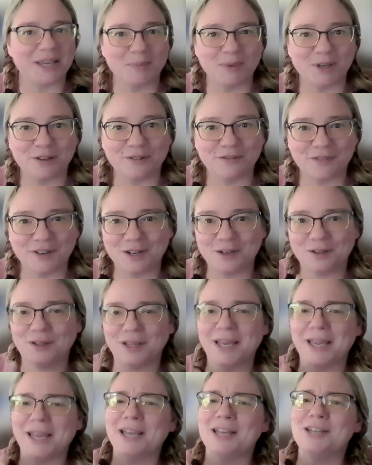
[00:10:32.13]
email
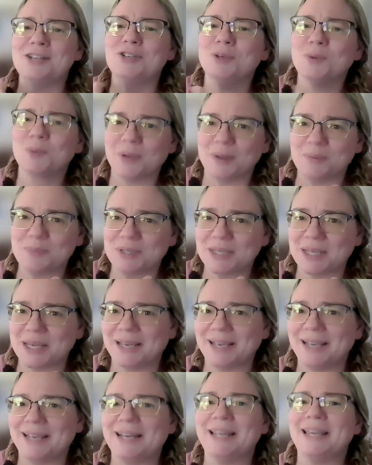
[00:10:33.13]
funnel and your
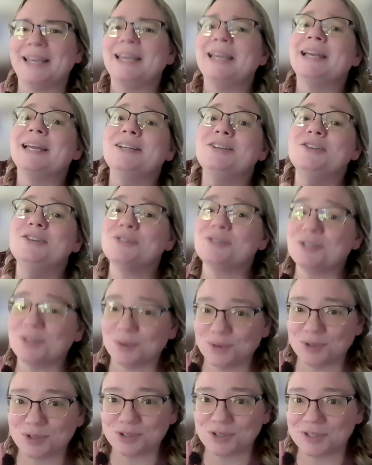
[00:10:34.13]
website and your
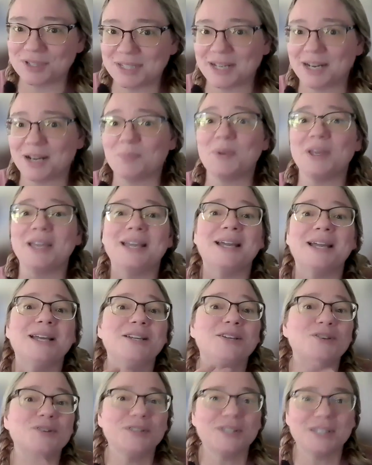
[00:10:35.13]
social setup
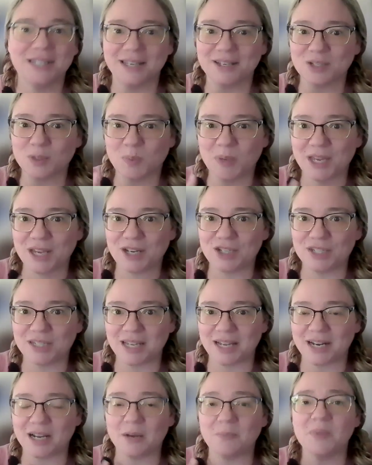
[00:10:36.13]
and your sales page
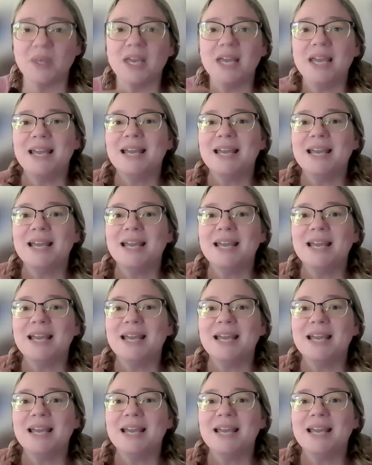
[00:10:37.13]
set up,